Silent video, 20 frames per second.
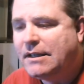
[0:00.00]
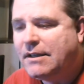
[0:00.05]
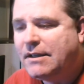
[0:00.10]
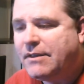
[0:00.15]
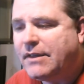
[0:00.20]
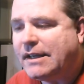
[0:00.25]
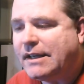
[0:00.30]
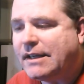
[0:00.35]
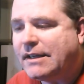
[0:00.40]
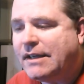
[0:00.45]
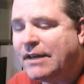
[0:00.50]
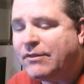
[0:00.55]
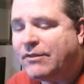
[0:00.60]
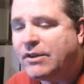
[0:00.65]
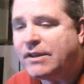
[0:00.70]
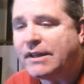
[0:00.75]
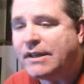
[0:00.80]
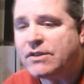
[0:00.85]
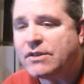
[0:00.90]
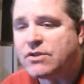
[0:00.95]
thinking
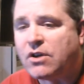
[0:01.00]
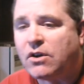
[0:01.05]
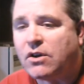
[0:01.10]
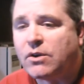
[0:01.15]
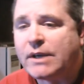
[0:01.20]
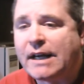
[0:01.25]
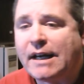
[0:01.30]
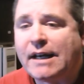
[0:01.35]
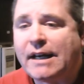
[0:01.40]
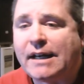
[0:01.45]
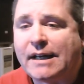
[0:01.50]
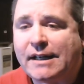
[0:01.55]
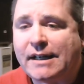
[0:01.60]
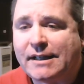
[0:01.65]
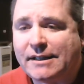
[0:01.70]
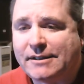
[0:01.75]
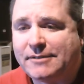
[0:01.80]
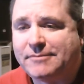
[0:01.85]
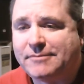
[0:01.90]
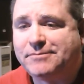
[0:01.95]
everything is okay,